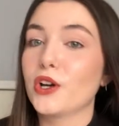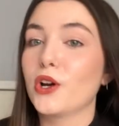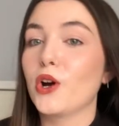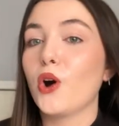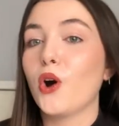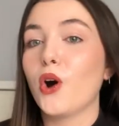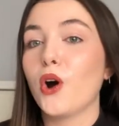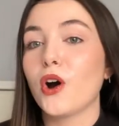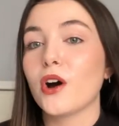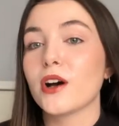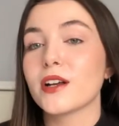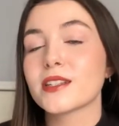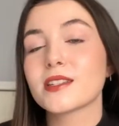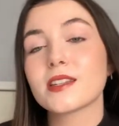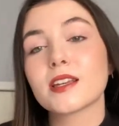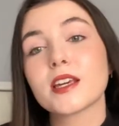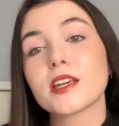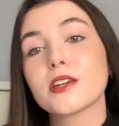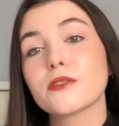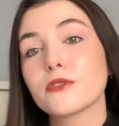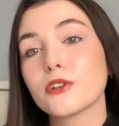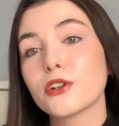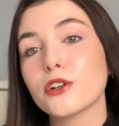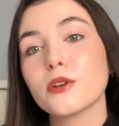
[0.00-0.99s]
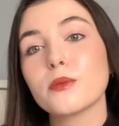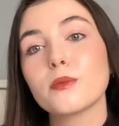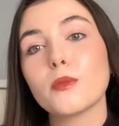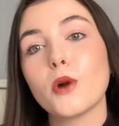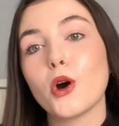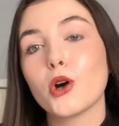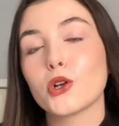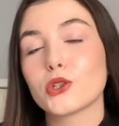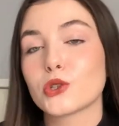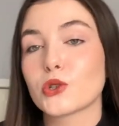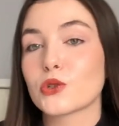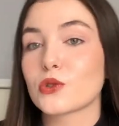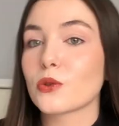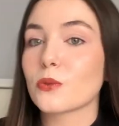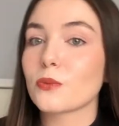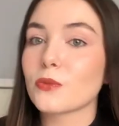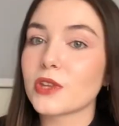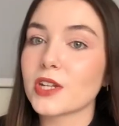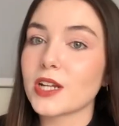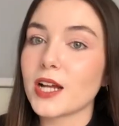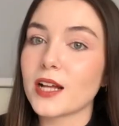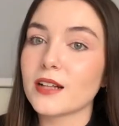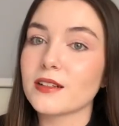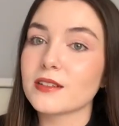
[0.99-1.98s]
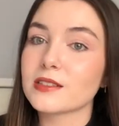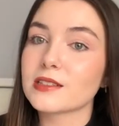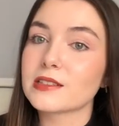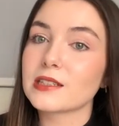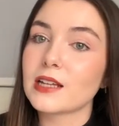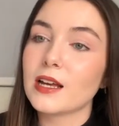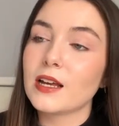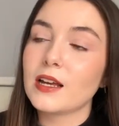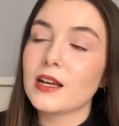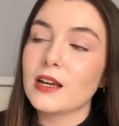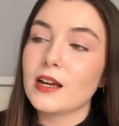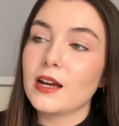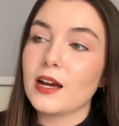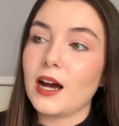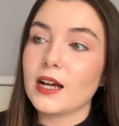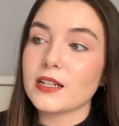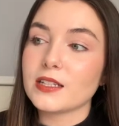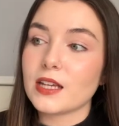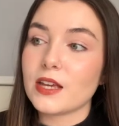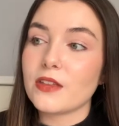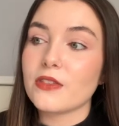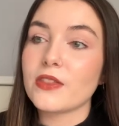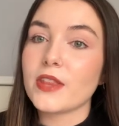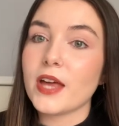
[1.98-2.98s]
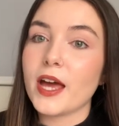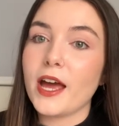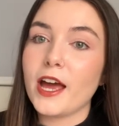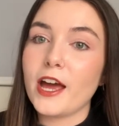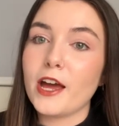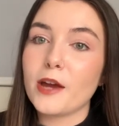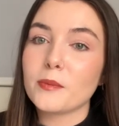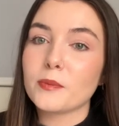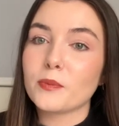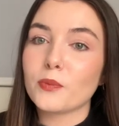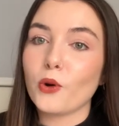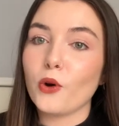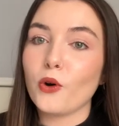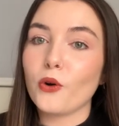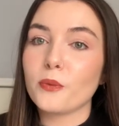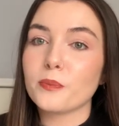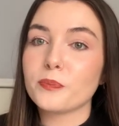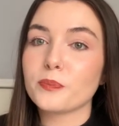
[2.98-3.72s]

or a serum or just something else, add it in there. But